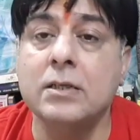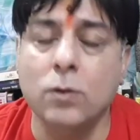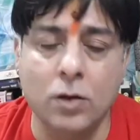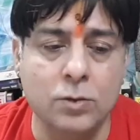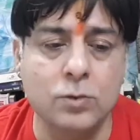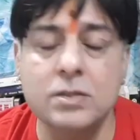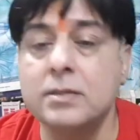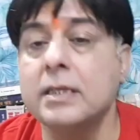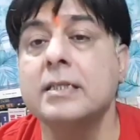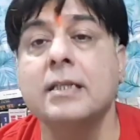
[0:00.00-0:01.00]
and all those
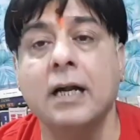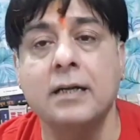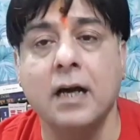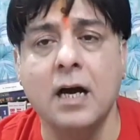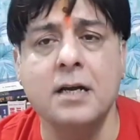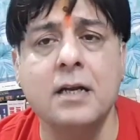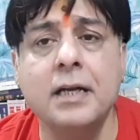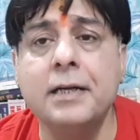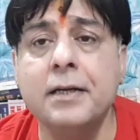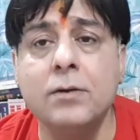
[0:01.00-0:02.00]
things that are
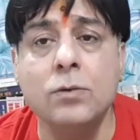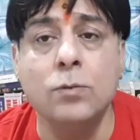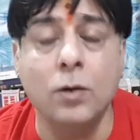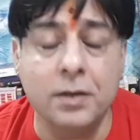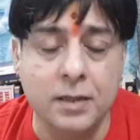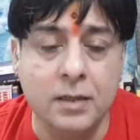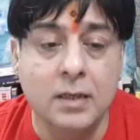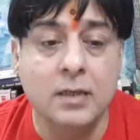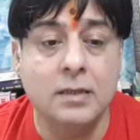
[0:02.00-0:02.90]
related to water,